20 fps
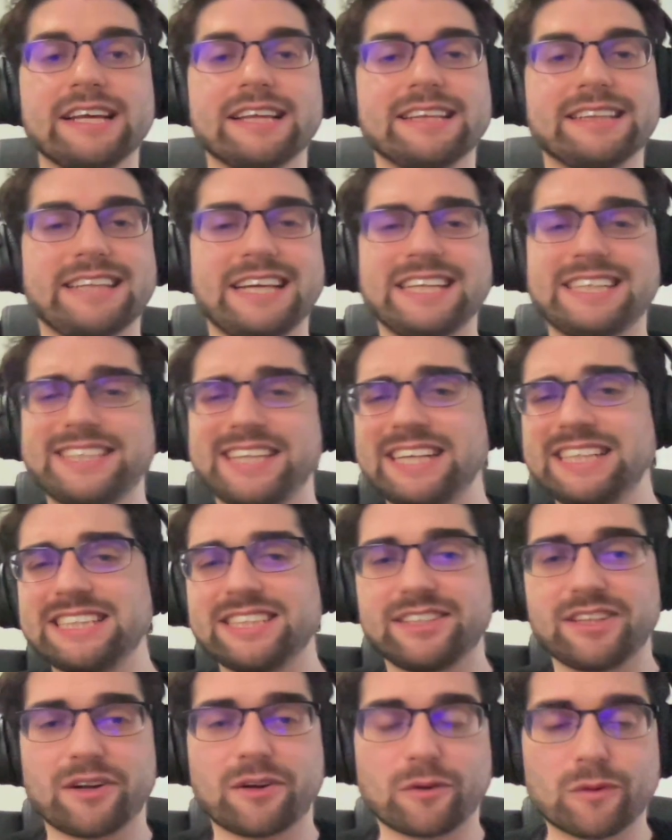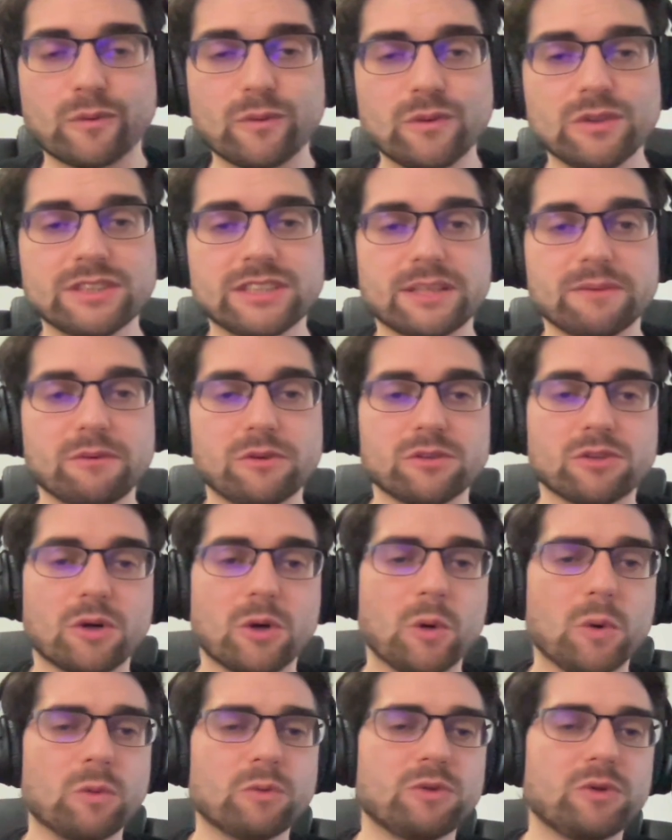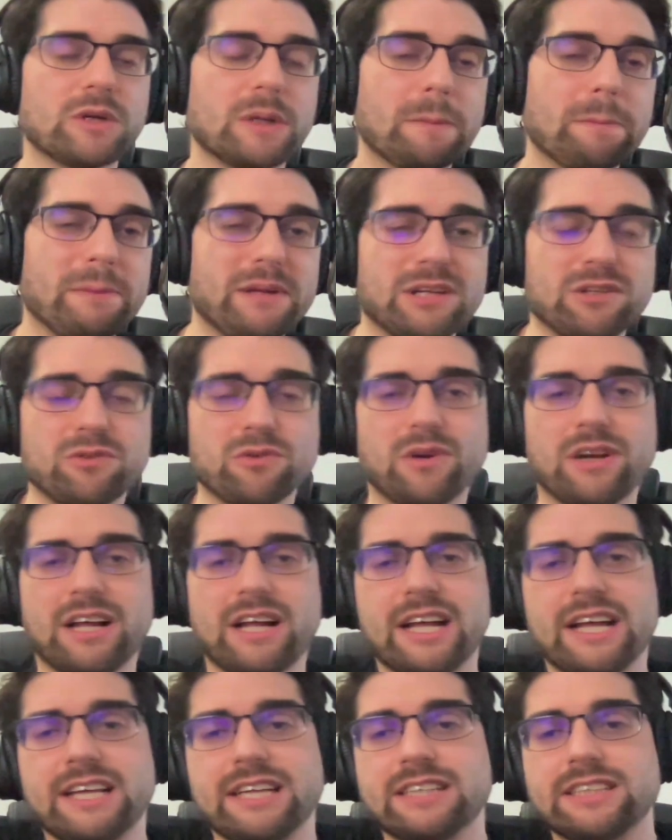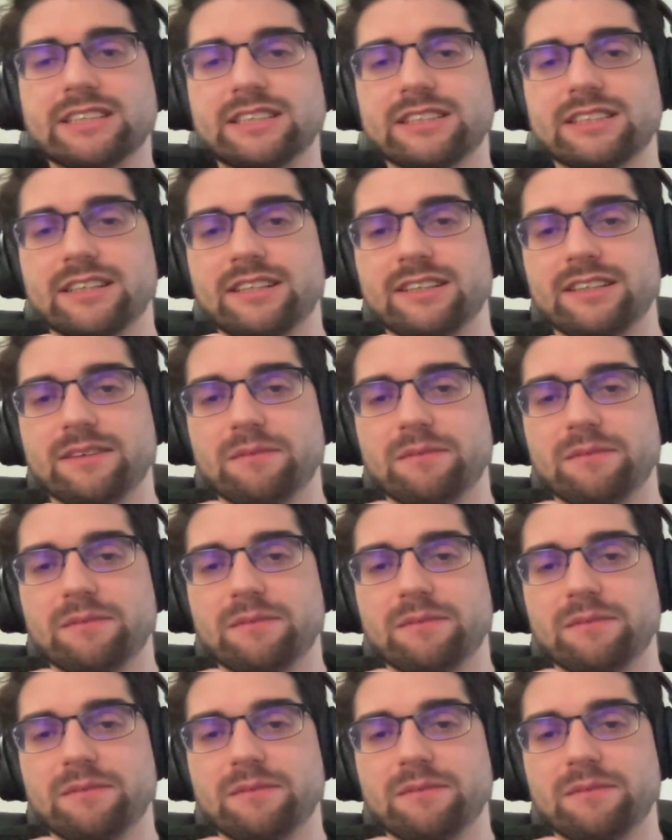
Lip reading: they changed the rules about how you can virtualize